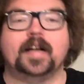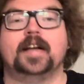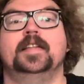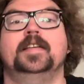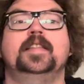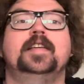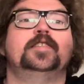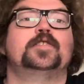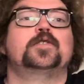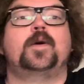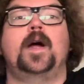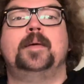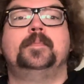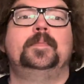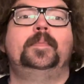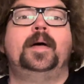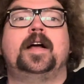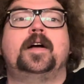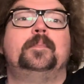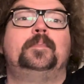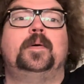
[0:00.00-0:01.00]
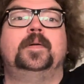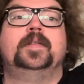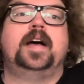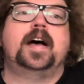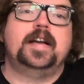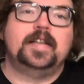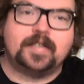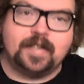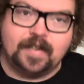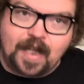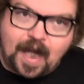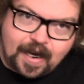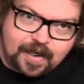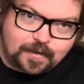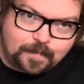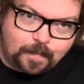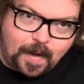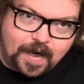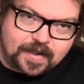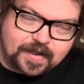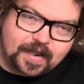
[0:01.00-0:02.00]
And then they scramble back up on the ice and the ice
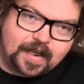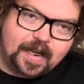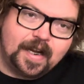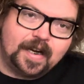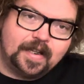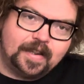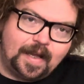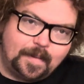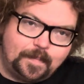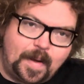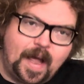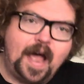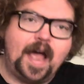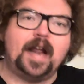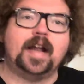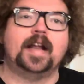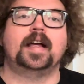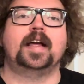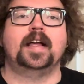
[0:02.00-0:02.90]
breaks again and they panic.